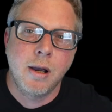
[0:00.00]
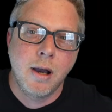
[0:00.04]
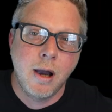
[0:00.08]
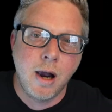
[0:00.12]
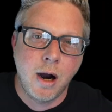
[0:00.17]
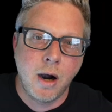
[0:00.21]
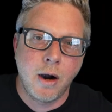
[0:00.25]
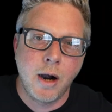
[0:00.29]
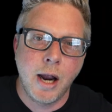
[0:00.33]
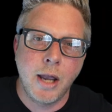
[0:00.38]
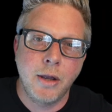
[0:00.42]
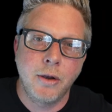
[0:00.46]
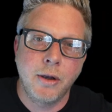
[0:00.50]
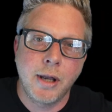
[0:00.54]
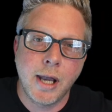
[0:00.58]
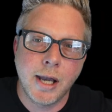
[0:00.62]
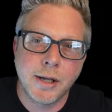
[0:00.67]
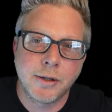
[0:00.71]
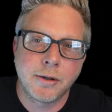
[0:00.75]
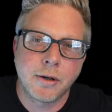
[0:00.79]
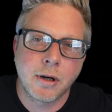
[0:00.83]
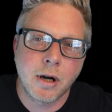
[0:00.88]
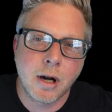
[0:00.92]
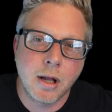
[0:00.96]
Alright, you
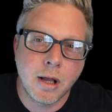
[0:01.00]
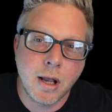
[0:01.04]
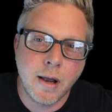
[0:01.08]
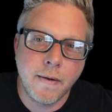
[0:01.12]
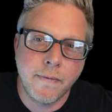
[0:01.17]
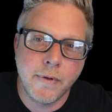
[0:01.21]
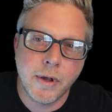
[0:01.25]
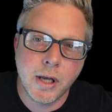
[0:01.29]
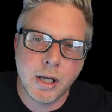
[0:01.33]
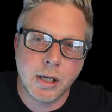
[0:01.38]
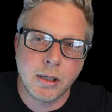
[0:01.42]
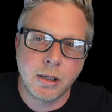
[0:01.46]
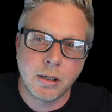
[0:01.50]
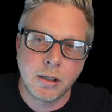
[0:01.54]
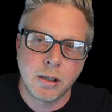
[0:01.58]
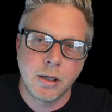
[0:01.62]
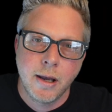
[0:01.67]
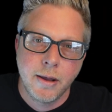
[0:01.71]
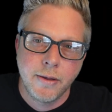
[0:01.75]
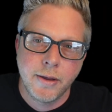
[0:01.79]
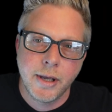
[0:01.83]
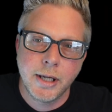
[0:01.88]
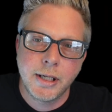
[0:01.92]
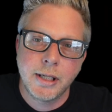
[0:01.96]
guys are gonna love this.
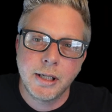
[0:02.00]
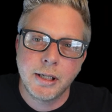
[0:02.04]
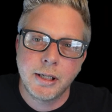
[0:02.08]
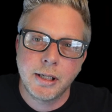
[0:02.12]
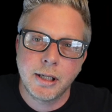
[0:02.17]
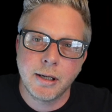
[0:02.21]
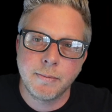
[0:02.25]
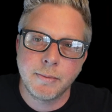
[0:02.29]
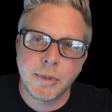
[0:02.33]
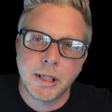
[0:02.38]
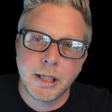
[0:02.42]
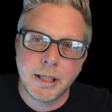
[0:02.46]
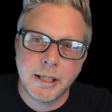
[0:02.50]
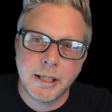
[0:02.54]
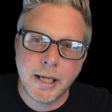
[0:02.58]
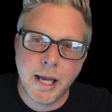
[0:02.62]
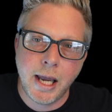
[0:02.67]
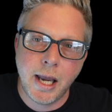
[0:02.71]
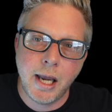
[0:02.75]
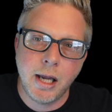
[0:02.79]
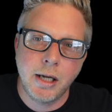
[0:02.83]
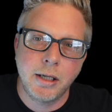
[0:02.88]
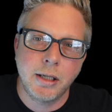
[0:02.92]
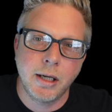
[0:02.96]
This is some
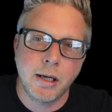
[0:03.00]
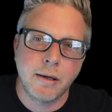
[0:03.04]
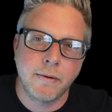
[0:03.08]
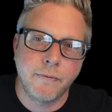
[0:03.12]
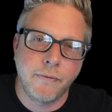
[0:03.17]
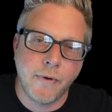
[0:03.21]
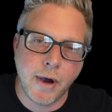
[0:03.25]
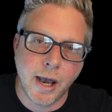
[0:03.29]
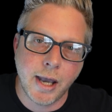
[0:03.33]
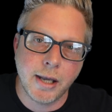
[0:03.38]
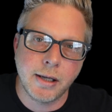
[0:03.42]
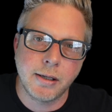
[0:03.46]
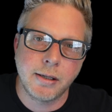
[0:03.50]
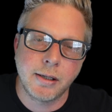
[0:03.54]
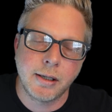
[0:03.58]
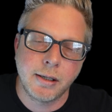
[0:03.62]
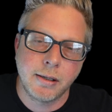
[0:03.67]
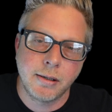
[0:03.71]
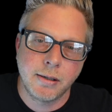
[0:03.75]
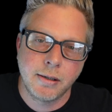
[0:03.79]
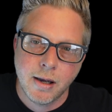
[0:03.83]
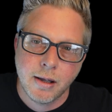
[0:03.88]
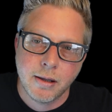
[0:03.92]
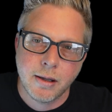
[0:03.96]
sage advice
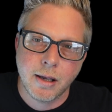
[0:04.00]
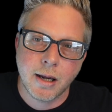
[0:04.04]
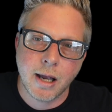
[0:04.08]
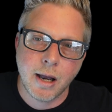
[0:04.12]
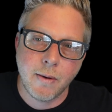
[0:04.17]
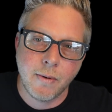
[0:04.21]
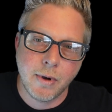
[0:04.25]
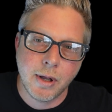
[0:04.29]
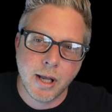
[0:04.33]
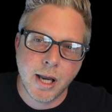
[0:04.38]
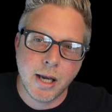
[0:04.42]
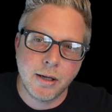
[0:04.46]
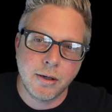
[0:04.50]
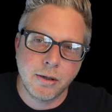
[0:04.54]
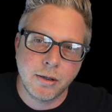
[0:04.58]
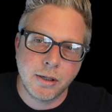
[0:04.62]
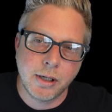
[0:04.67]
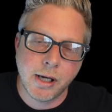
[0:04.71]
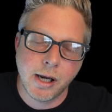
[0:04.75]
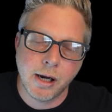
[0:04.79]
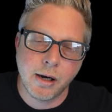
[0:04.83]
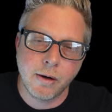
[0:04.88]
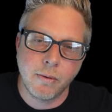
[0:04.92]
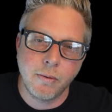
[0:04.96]
that I would like to
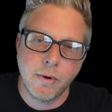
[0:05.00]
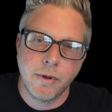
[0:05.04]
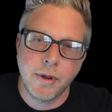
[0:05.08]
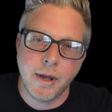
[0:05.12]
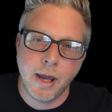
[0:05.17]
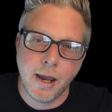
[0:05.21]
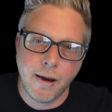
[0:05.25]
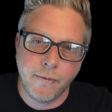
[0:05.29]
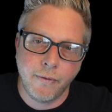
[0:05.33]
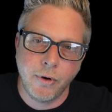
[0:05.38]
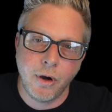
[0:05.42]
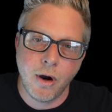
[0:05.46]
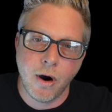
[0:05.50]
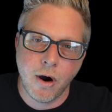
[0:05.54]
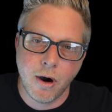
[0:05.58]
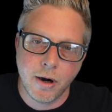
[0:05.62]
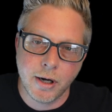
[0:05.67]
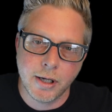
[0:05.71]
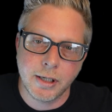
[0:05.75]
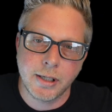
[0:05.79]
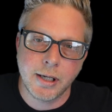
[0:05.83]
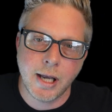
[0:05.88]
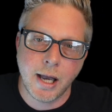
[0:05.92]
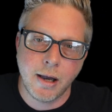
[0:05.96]
share with every
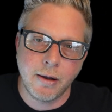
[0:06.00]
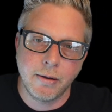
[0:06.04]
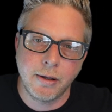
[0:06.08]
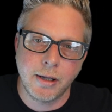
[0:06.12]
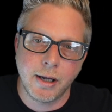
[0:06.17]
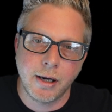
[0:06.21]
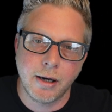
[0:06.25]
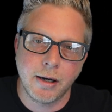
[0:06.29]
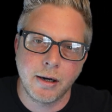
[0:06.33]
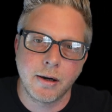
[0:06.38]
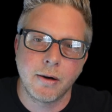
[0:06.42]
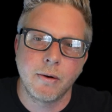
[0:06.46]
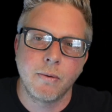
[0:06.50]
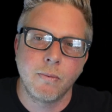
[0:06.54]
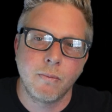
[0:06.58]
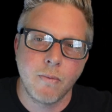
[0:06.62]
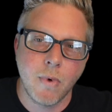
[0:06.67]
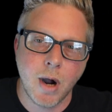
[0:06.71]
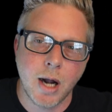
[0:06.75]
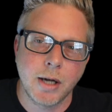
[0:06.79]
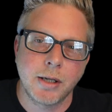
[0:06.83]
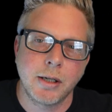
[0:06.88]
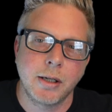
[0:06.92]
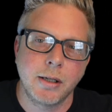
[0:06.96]
artist out there
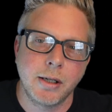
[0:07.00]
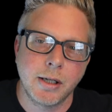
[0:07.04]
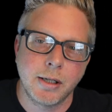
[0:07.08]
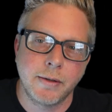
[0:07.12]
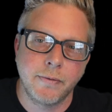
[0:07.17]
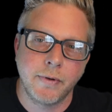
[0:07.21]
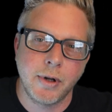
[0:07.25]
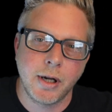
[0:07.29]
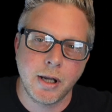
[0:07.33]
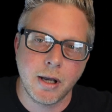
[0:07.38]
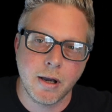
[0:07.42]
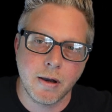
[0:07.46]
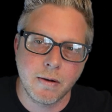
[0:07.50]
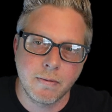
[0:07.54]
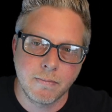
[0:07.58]
watching this video.